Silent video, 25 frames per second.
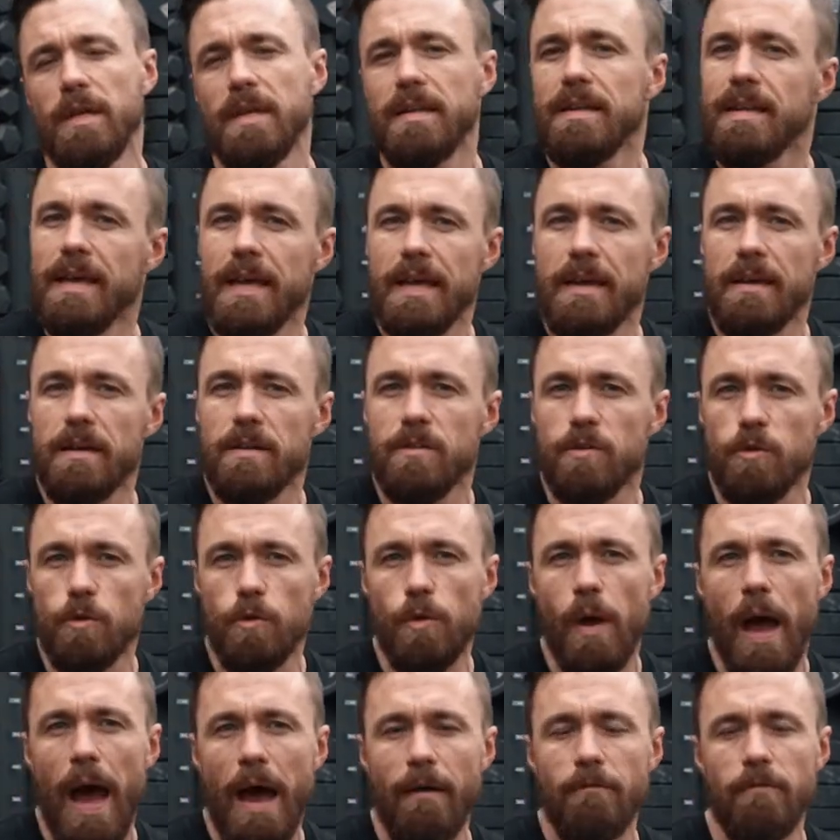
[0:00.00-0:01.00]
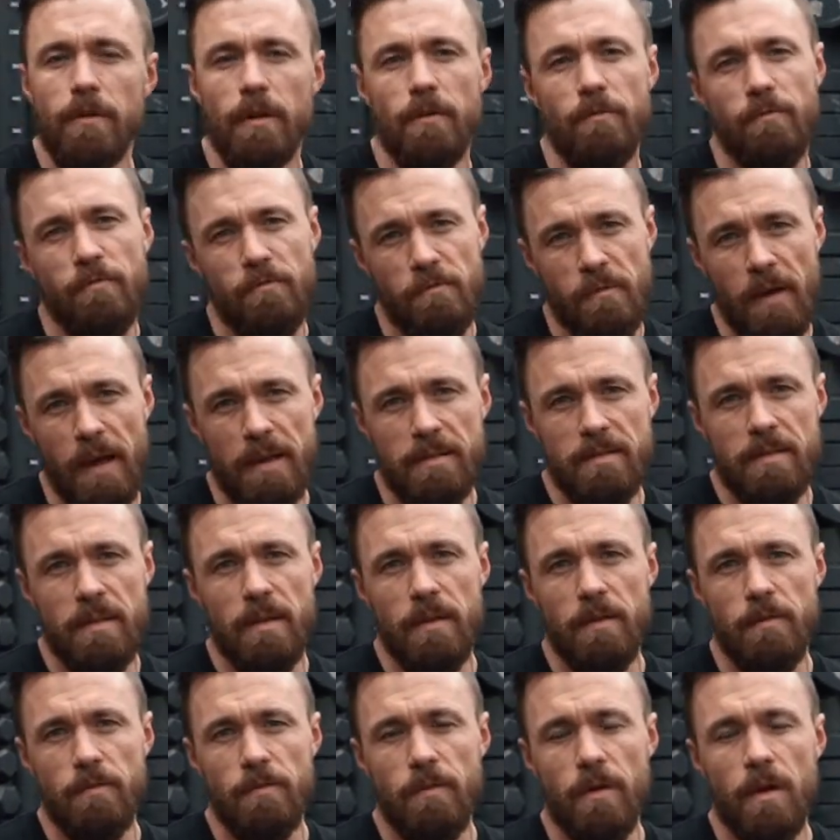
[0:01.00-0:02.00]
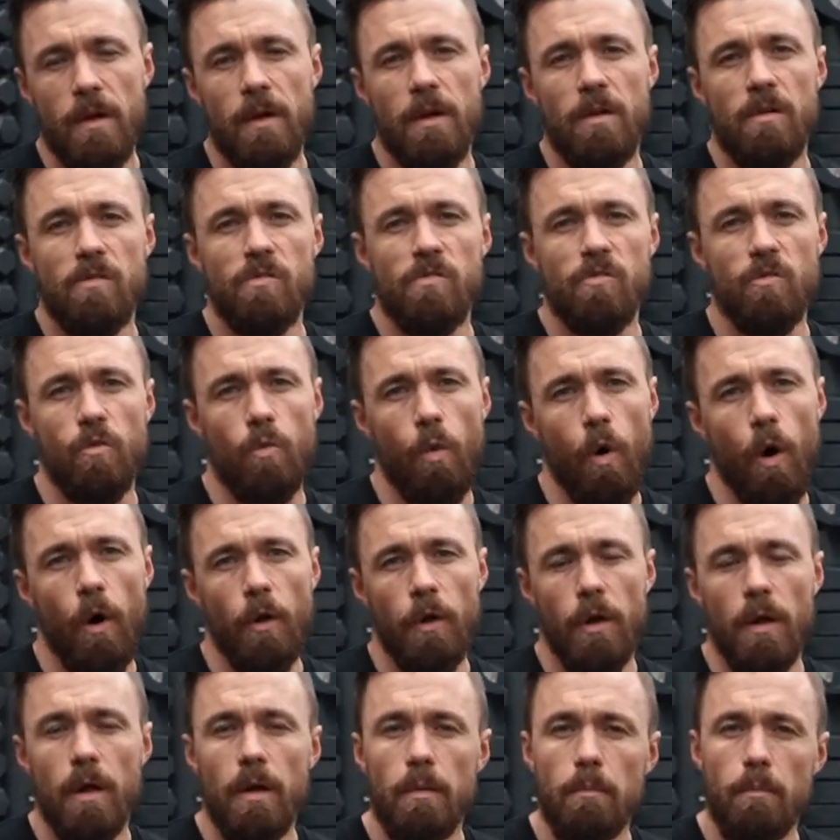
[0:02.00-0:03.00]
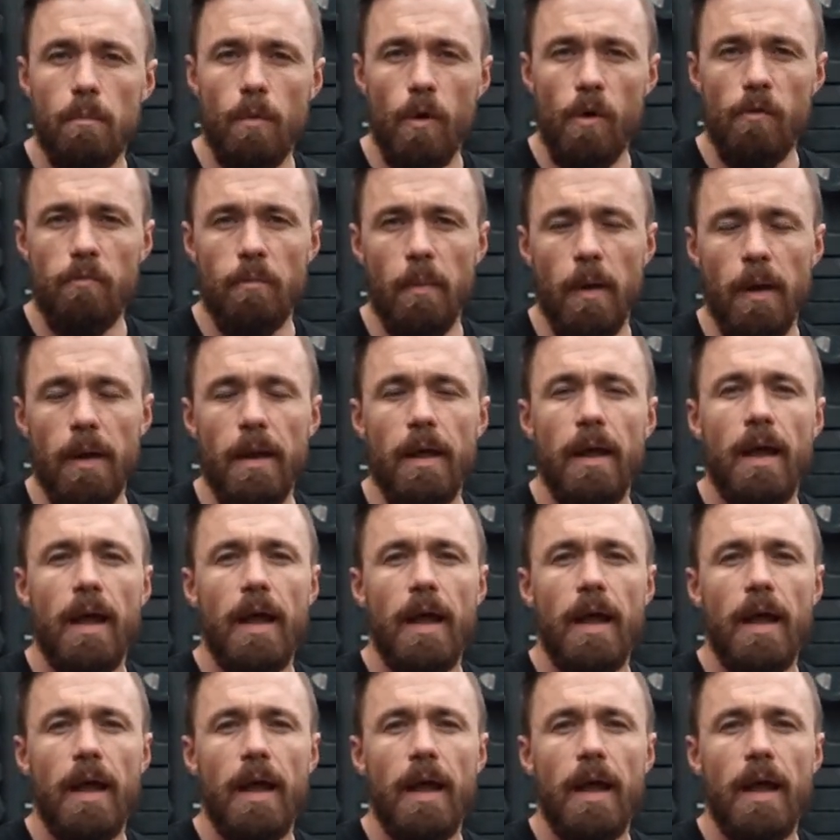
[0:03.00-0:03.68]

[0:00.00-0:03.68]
need it to have an effective squat movement.